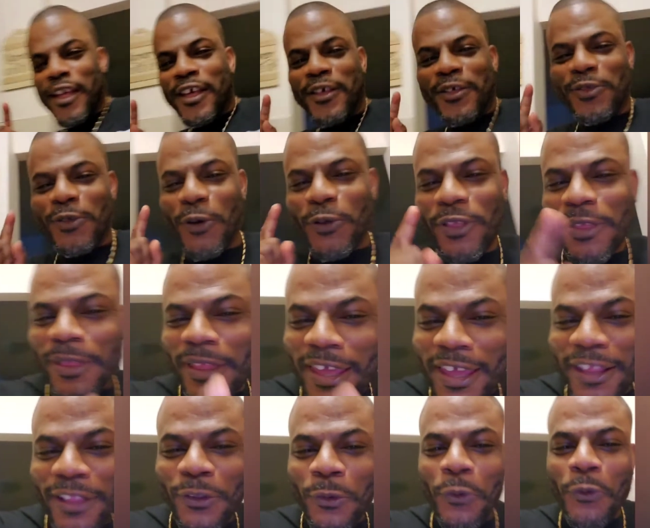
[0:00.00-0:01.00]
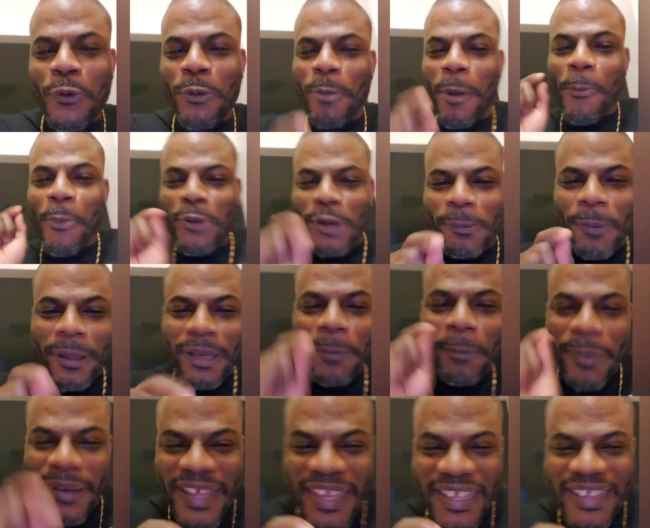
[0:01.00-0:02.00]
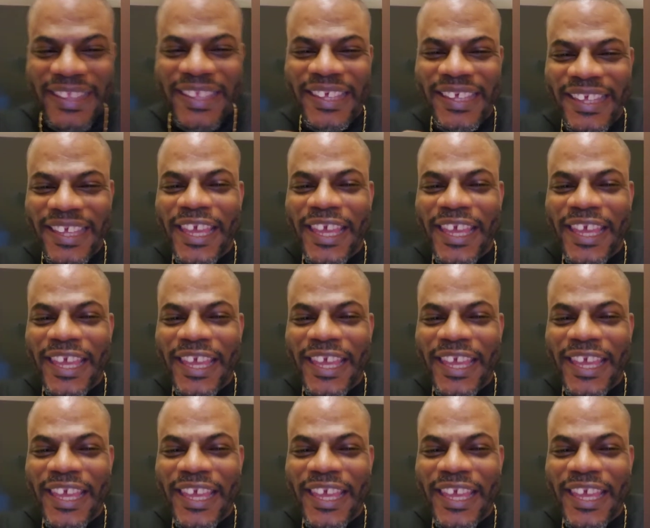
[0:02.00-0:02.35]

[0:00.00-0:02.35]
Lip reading: So stay tuned. I'm going to put it on the plate.